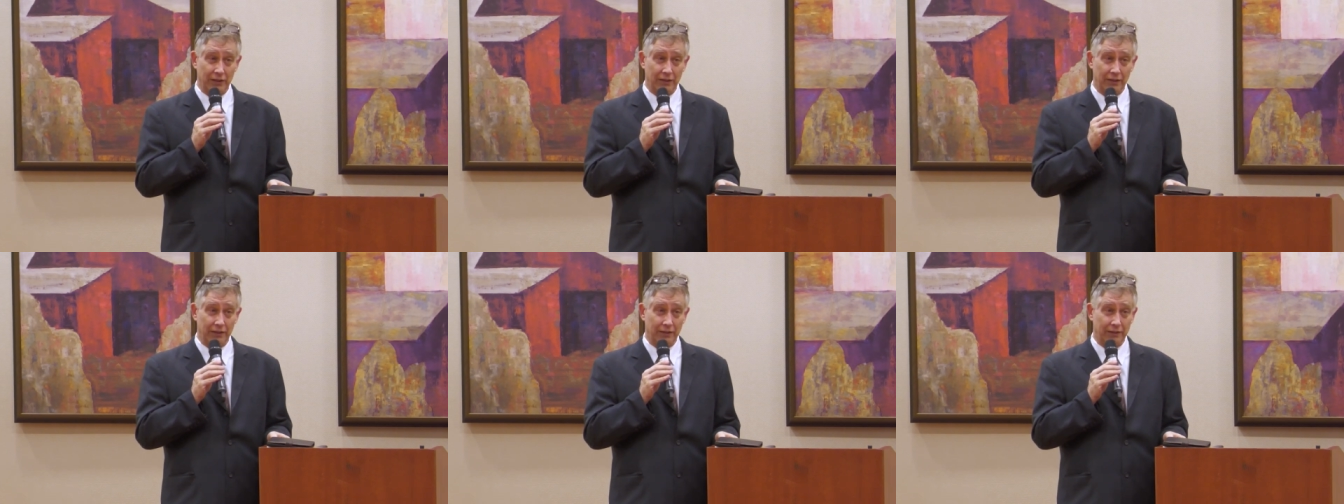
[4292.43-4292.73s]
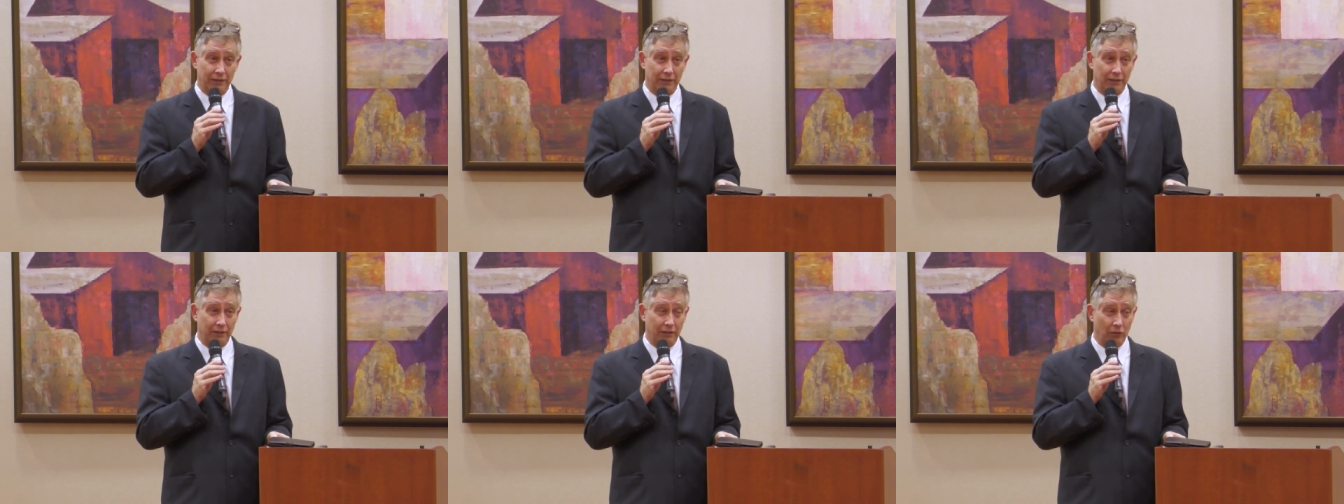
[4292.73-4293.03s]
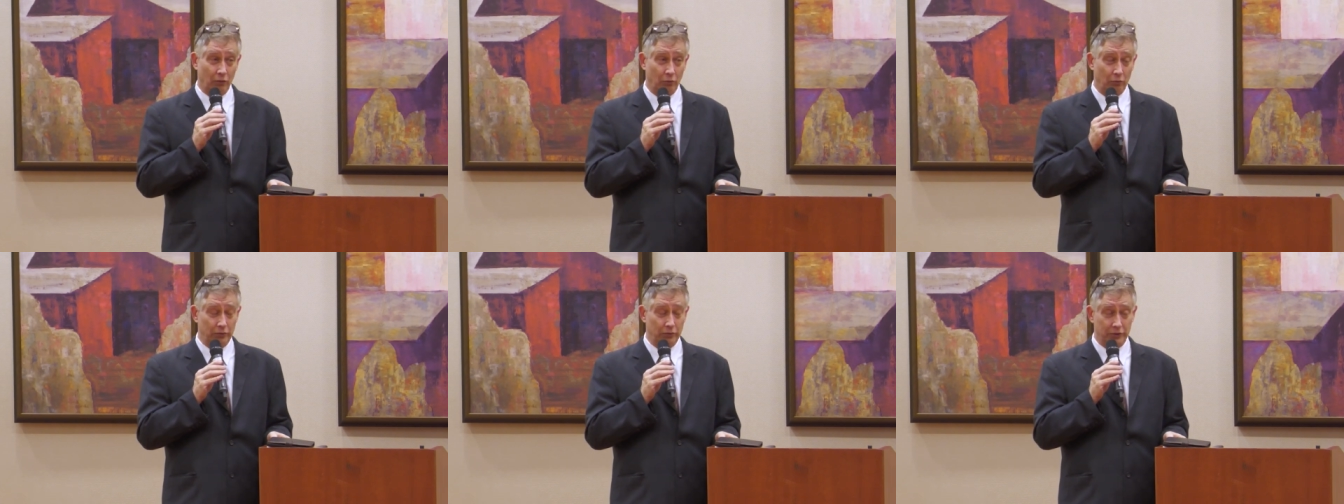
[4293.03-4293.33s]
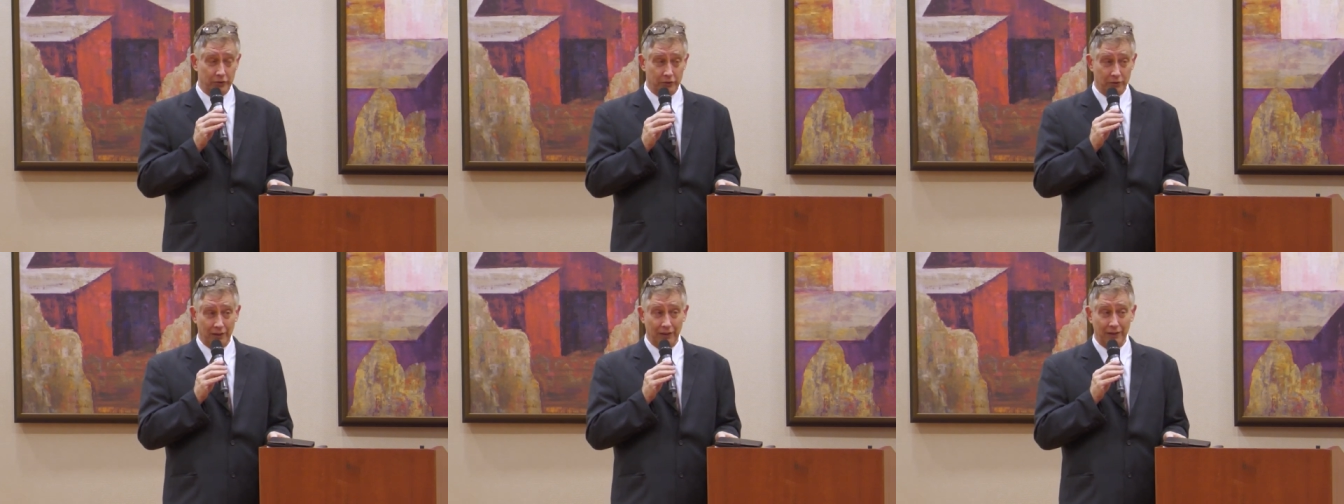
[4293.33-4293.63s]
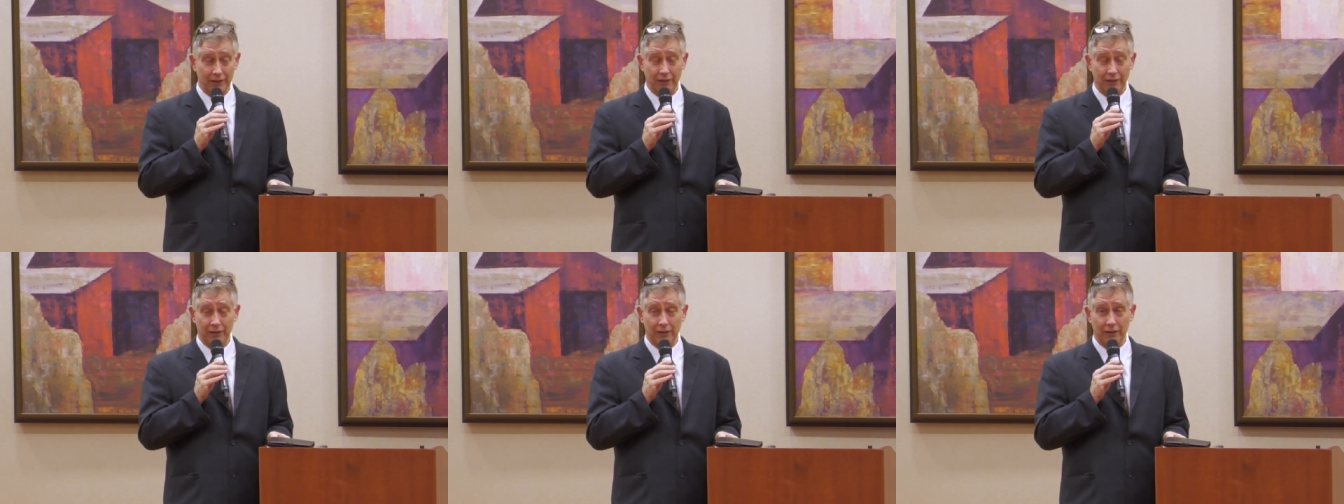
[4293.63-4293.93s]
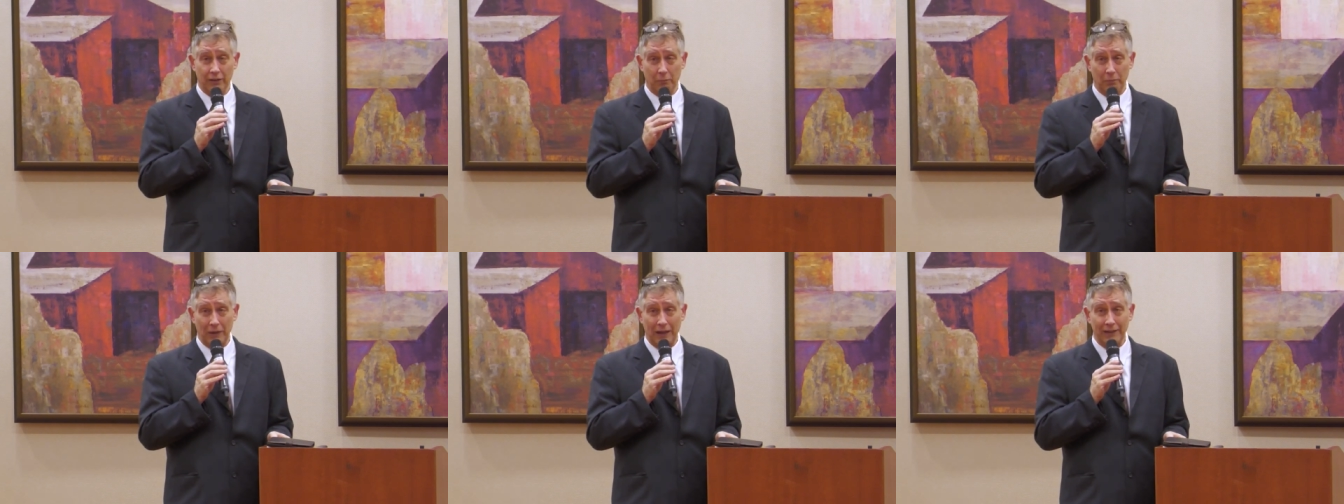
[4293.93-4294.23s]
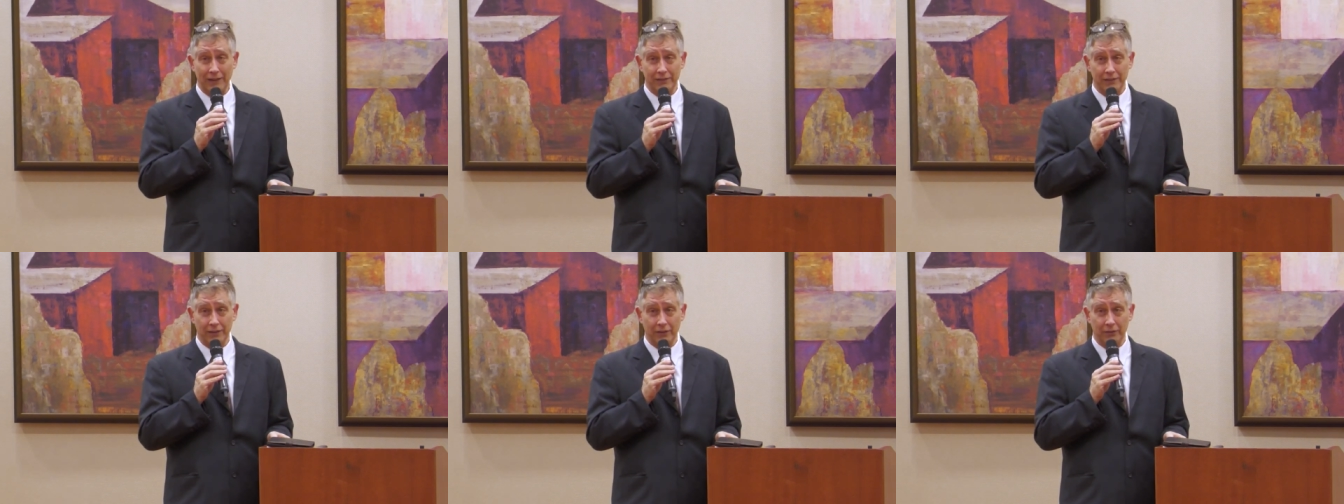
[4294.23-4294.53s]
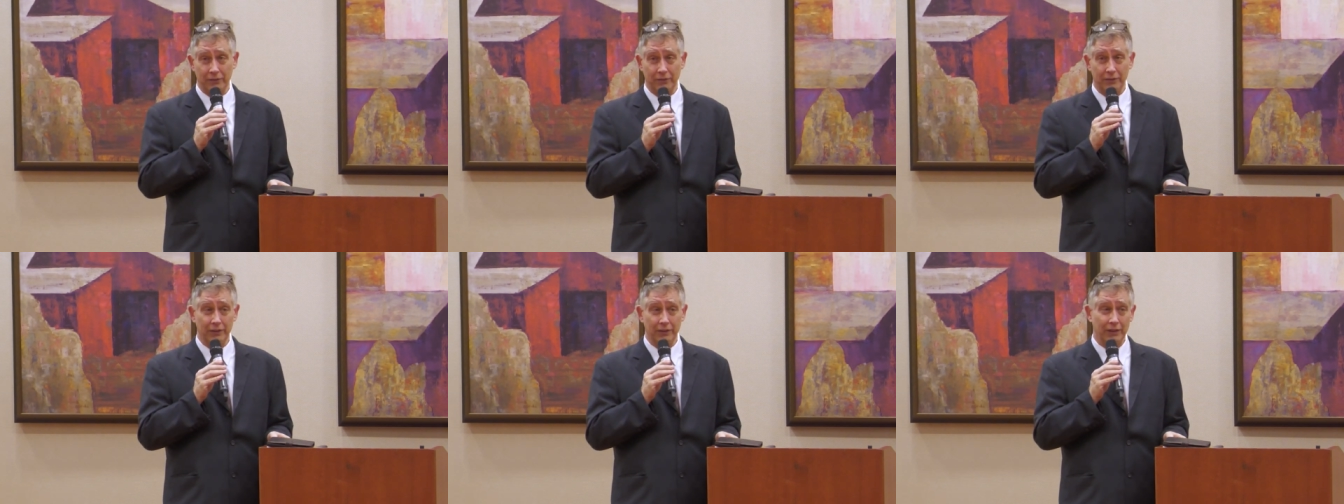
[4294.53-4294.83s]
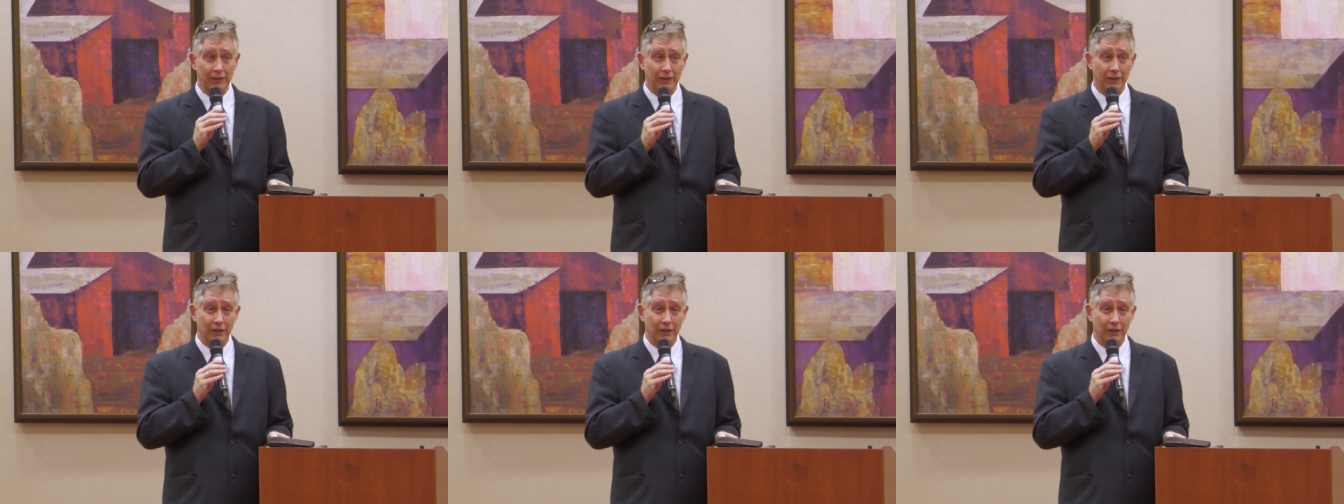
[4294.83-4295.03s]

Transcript: is the older drug, Copaxone,